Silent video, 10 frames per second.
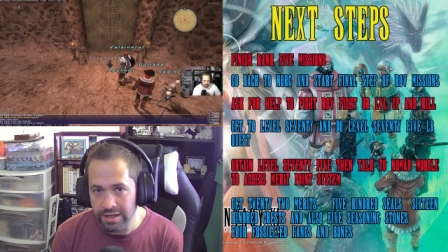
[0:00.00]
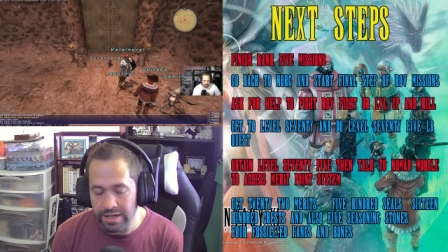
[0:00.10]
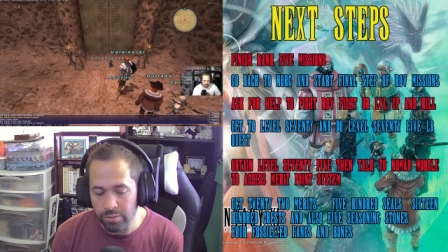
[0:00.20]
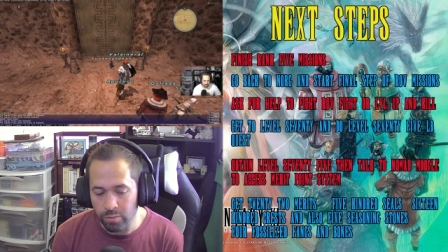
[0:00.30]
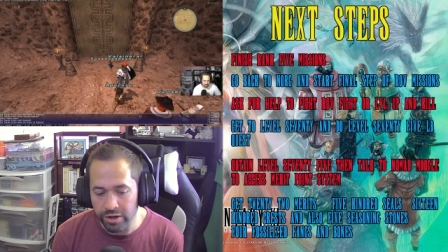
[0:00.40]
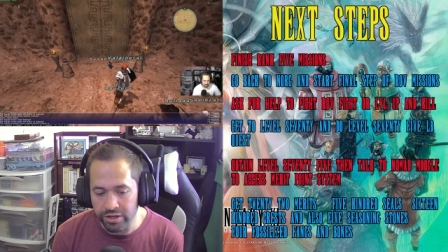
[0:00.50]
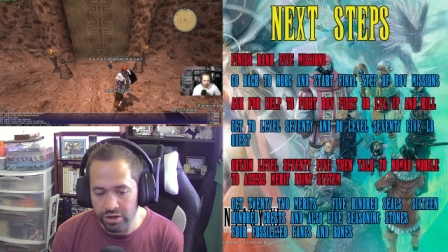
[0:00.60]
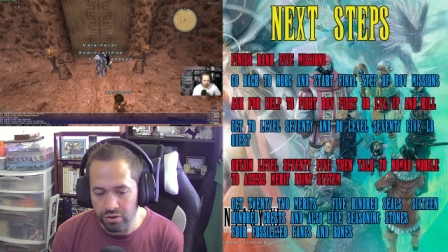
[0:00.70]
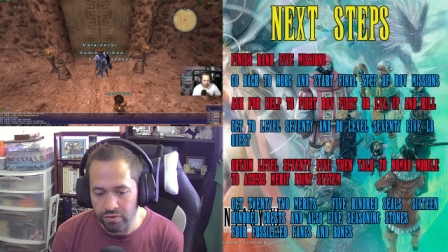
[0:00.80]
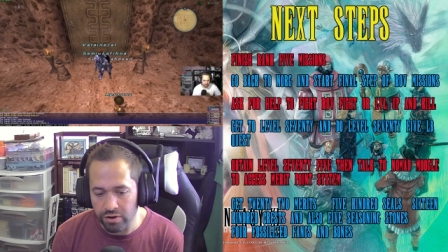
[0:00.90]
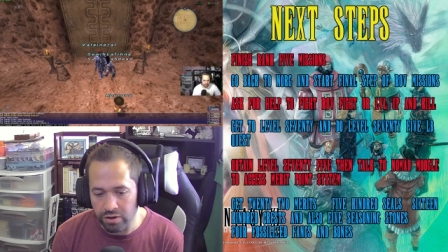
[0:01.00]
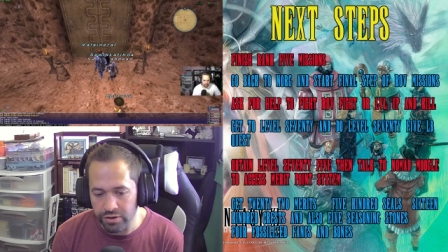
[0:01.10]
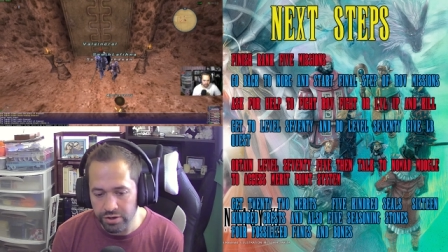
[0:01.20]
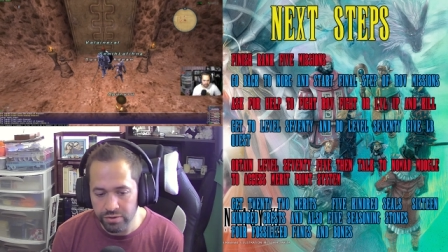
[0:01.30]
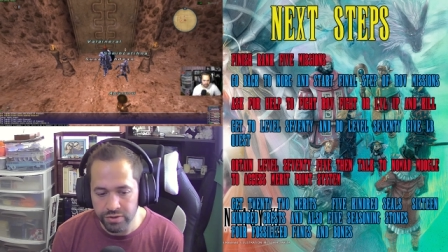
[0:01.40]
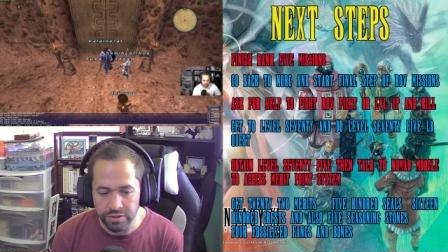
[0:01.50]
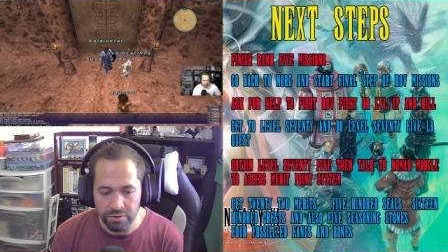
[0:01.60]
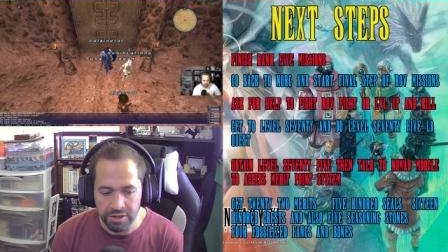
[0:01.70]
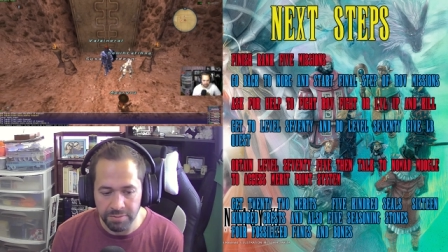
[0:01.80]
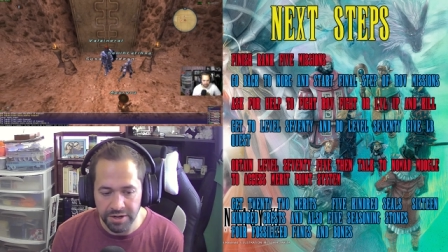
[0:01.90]
where to go for all those, and
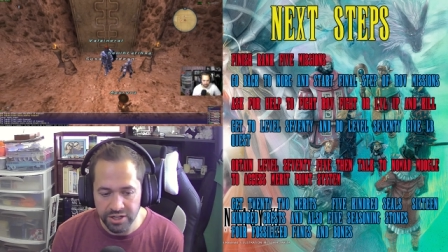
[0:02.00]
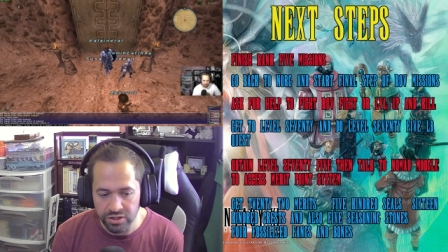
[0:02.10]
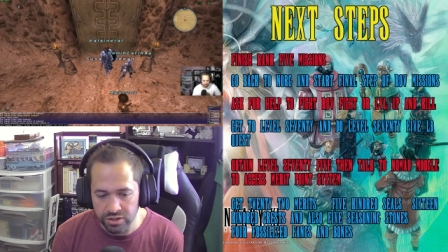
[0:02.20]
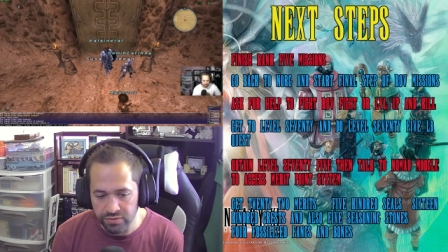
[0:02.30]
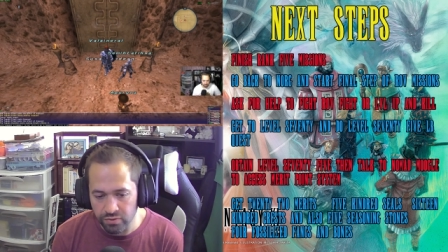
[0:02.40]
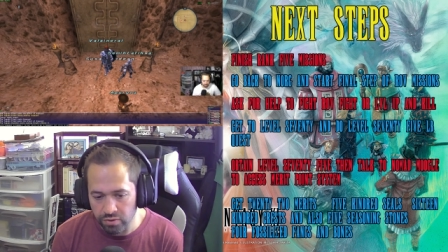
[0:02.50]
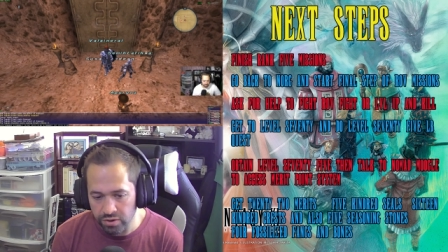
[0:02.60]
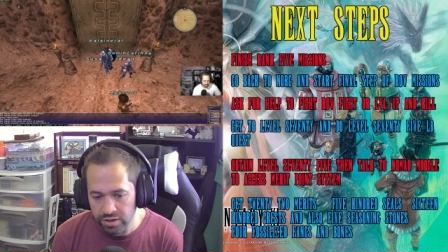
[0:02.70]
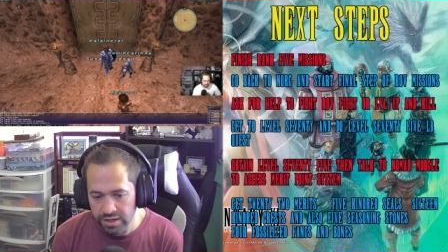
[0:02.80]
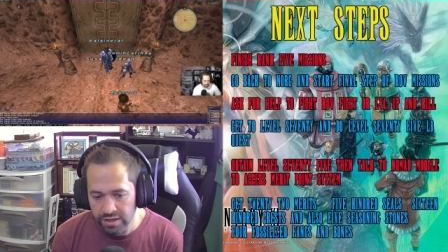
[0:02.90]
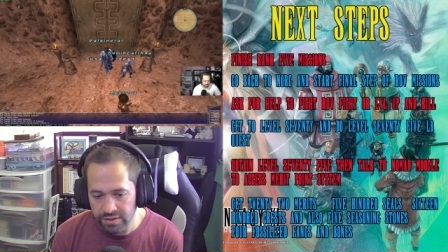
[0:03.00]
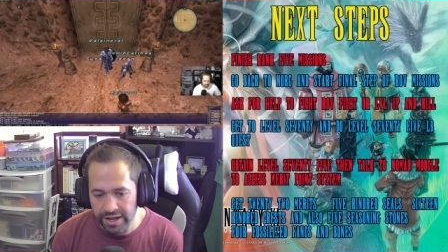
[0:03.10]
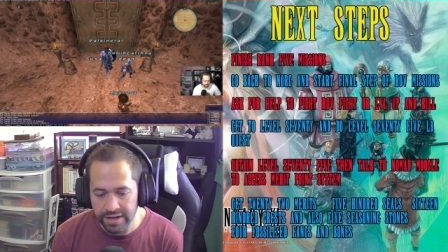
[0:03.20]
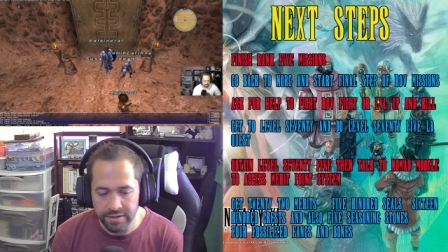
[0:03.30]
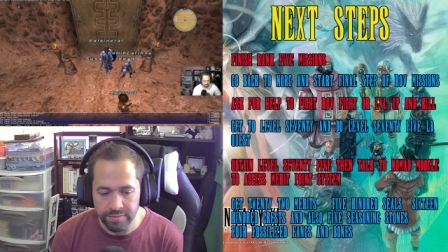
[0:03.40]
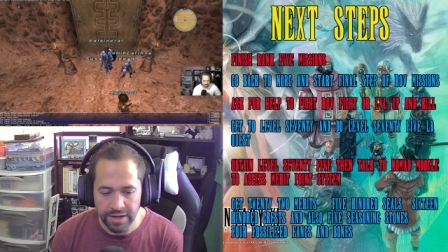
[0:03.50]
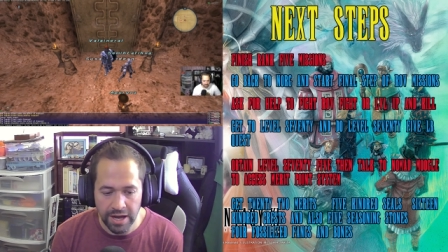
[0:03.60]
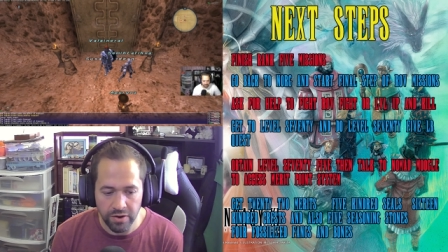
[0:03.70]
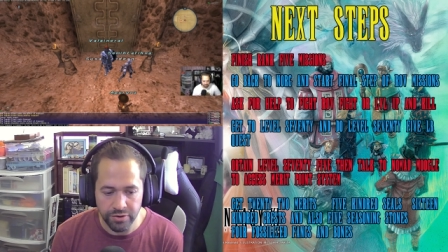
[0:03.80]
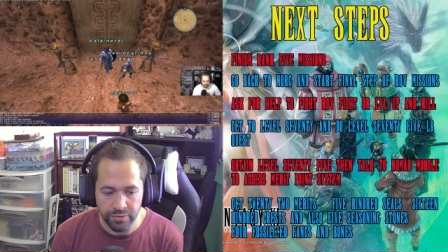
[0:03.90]
recommendations for that and
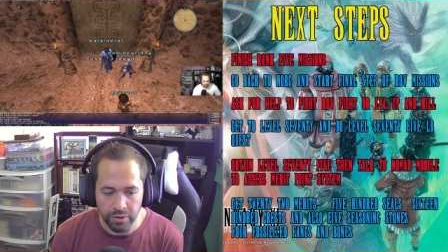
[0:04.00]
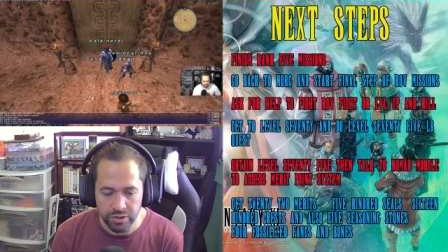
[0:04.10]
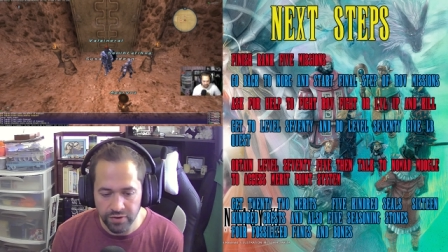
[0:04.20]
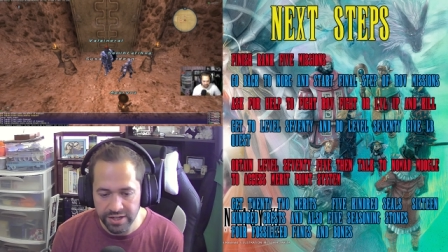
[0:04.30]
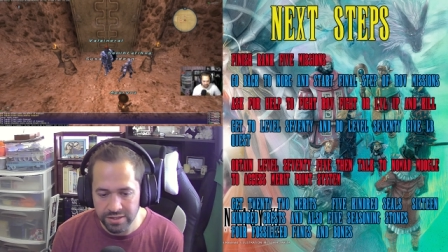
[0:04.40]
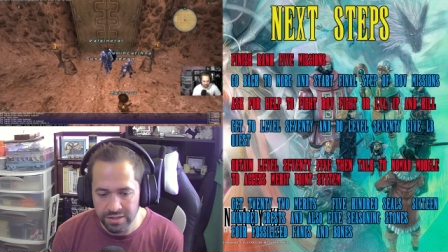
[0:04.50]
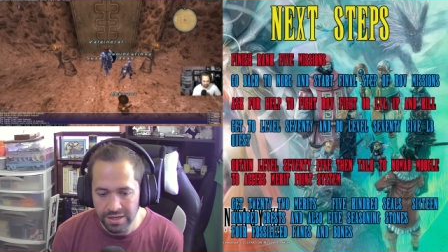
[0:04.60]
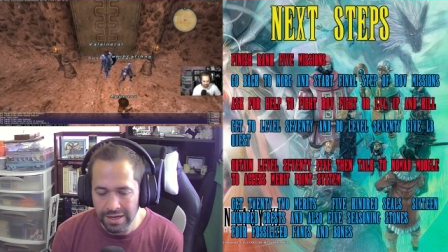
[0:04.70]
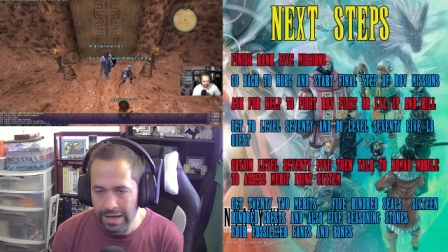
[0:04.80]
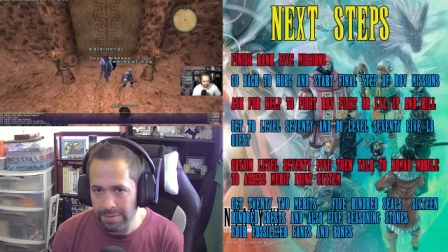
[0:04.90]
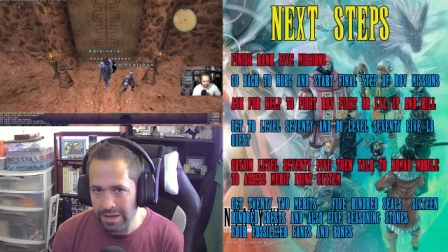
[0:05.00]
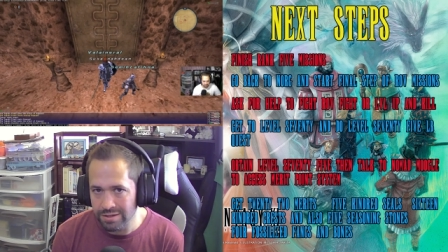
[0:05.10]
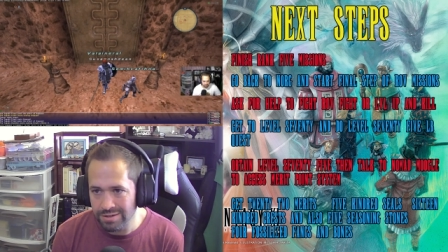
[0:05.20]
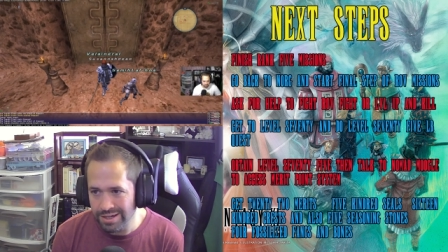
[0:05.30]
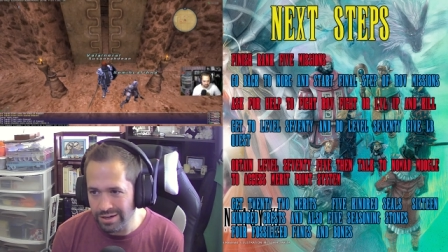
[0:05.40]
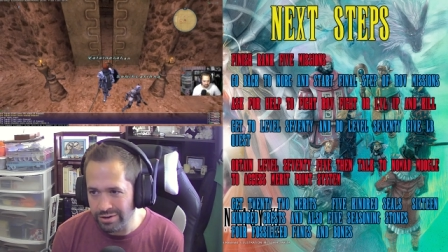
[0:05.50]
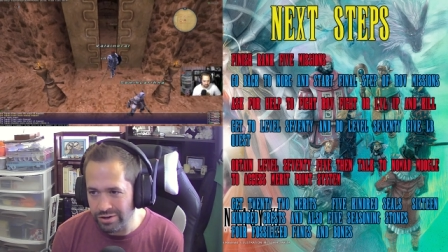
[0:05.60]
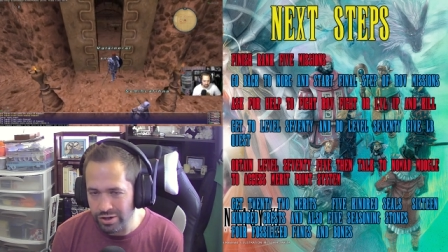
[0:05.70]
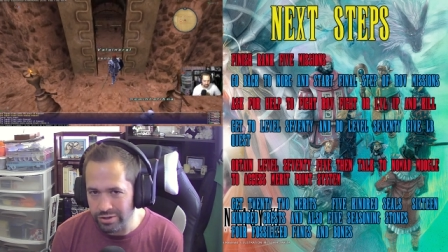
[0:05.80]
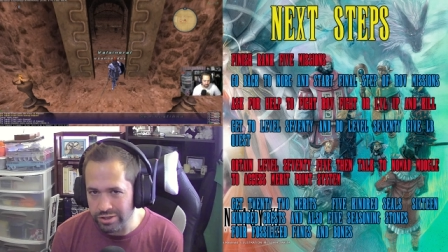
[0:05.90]
how to do those fights. I'm not here to
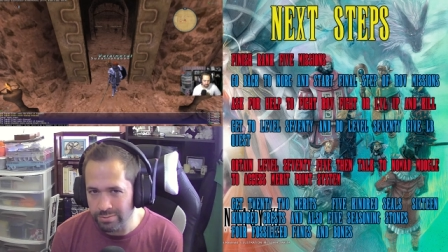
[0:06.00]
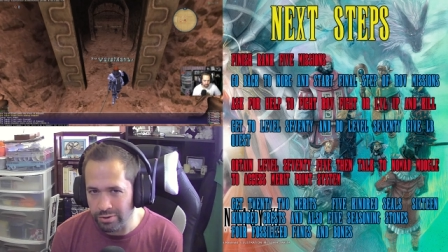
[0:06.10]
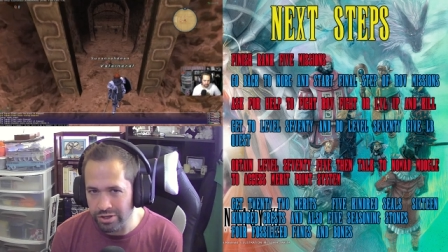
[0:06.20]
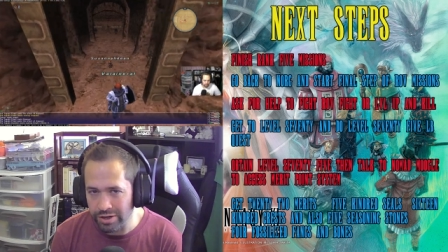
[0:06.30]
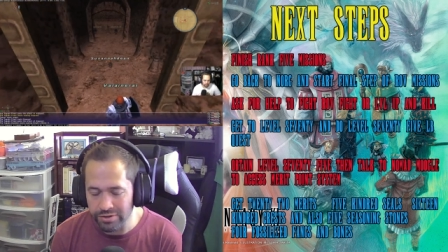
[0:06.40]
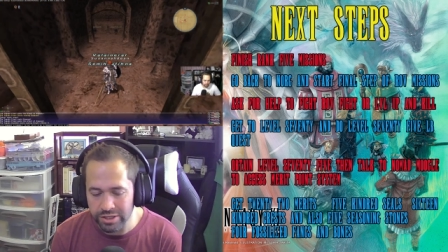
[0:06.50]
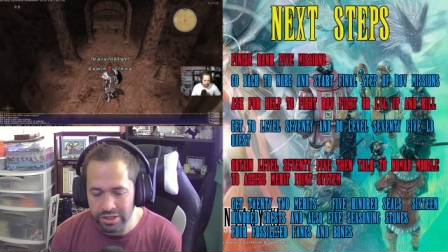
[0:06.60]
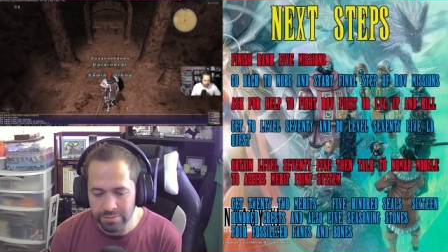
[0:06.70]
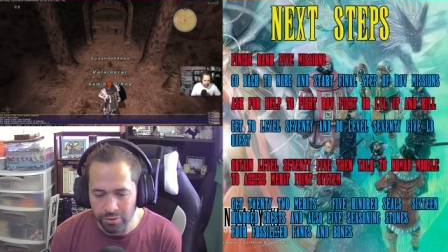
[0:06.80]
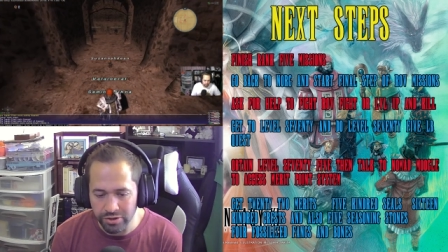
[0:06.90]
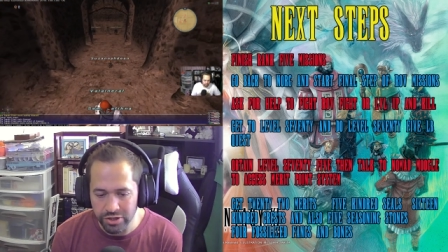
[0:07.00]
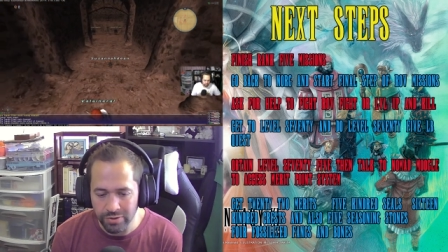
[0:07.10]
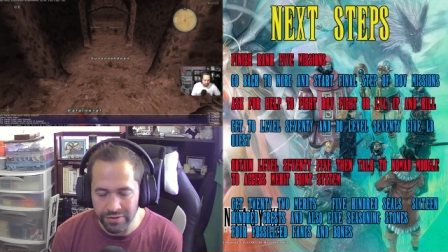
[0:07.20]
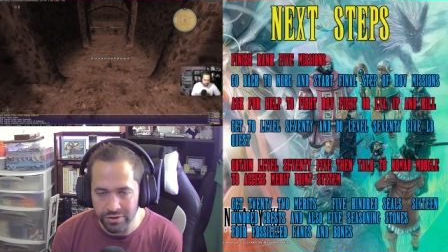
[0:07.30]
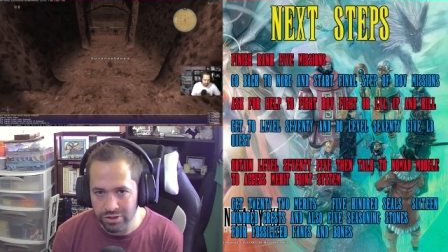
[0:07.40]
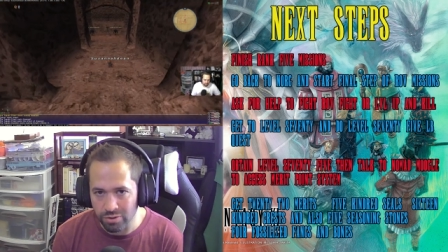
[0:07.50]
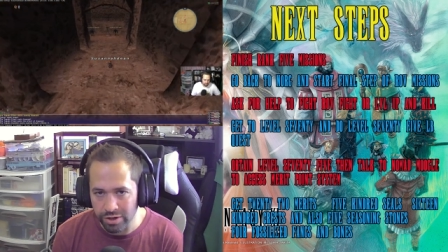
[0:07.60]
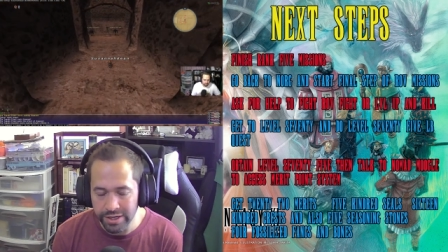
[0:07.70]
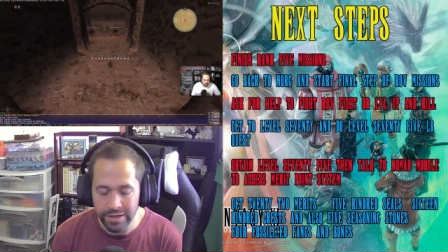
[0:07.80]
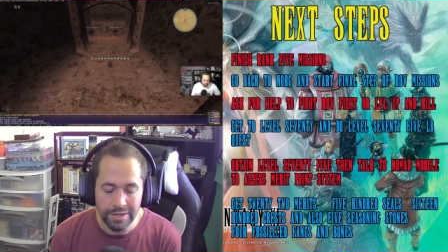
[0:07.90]
try to spoil you on the
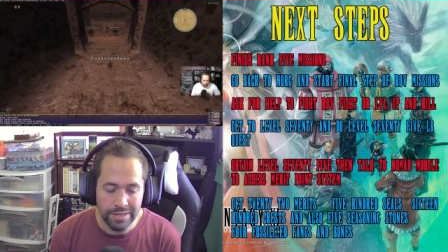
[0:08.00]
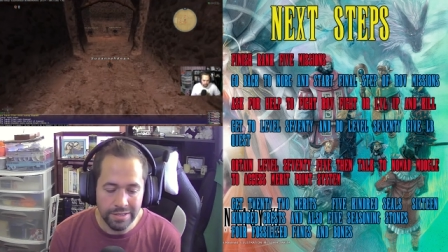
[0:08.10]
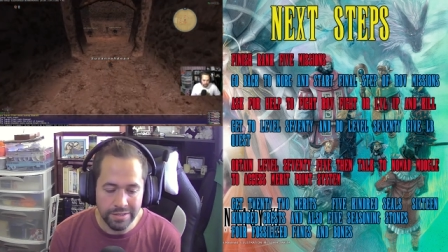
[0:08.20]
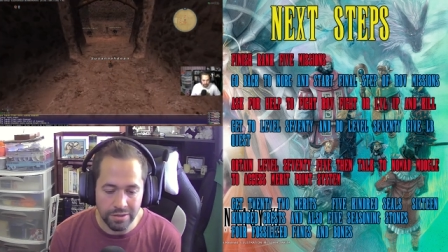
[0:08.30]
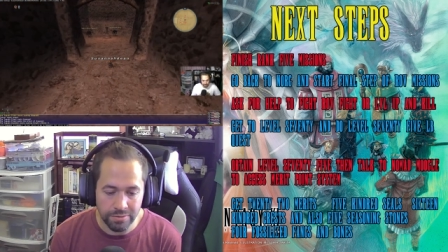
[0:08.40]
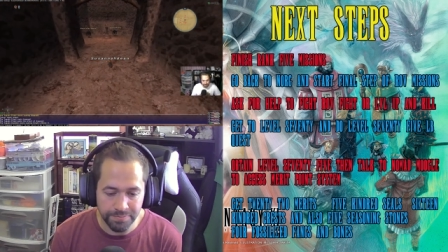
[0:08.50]
story. So